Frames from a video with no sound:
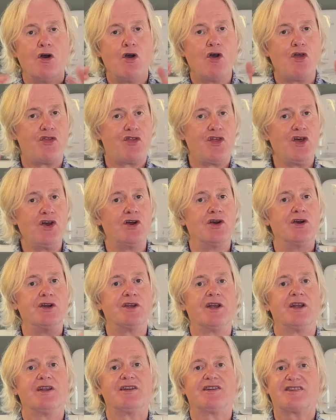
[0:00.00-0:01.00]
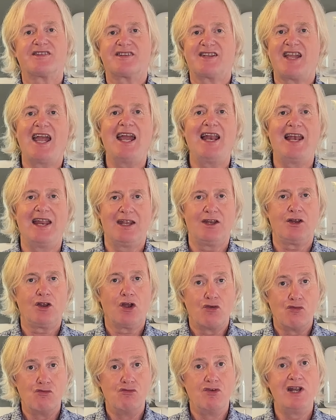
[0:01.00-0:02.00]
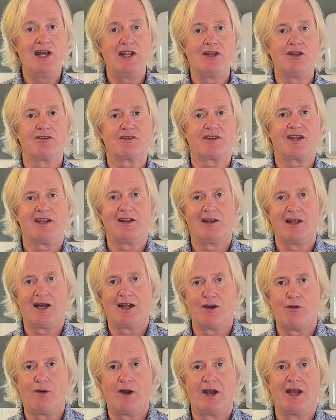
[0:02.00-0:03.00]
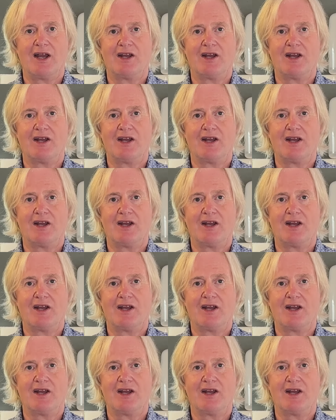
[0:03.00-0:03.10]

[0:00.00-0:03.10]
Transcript: Third, scaling really does kill ROI,